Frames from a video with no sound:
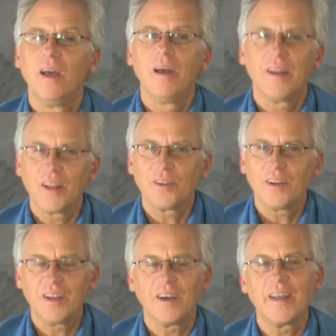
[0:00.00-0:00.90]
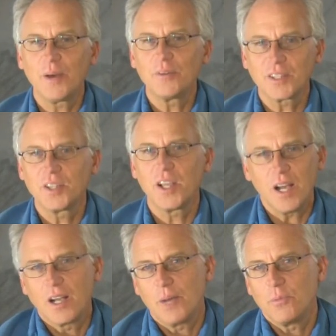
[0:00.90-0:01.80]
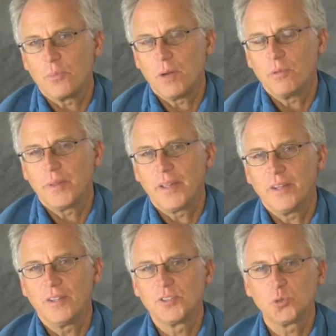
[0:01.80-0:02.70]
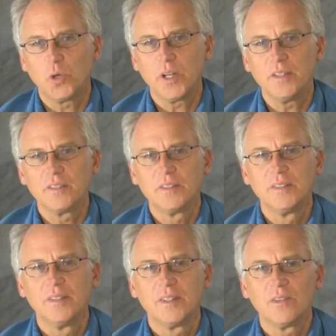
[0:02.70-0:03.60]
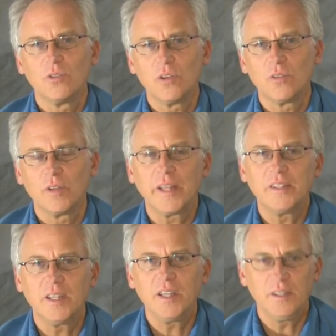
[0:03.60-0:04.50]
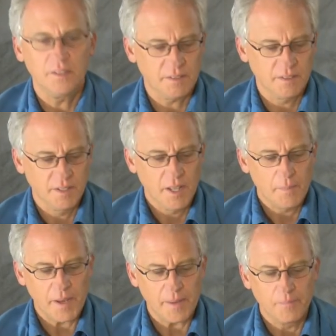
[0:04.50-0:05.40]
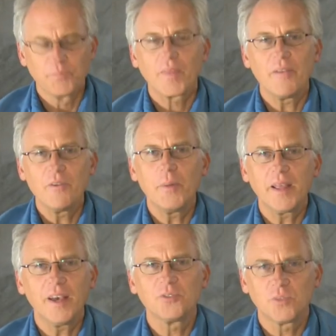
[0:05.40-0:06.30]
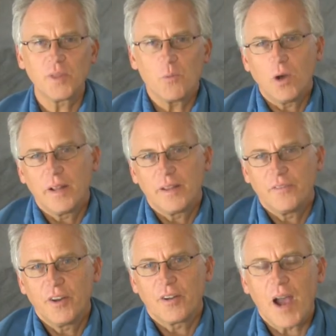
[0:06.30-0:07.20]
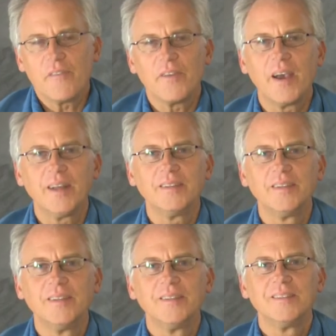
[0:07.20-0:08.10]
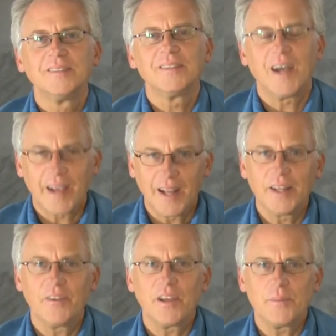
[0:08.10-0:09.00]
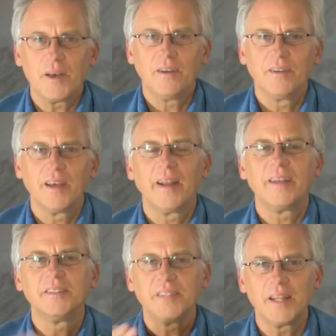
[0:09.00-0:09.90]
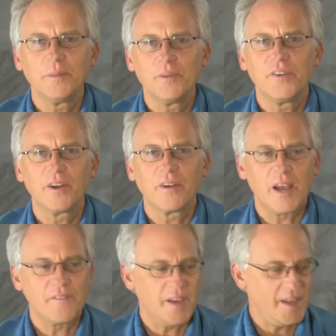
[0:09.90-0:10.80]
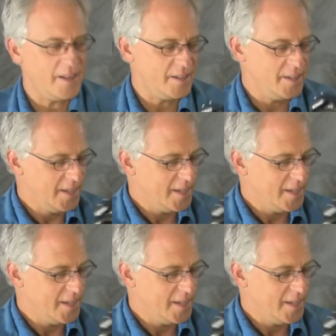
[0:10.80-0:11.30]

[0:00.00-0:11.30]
And I thought, huh, and that was actually a young couple, probably in their twenties or late teens. But everybody else, they wanted the photograph, and I got their email and I sent them the photograph, and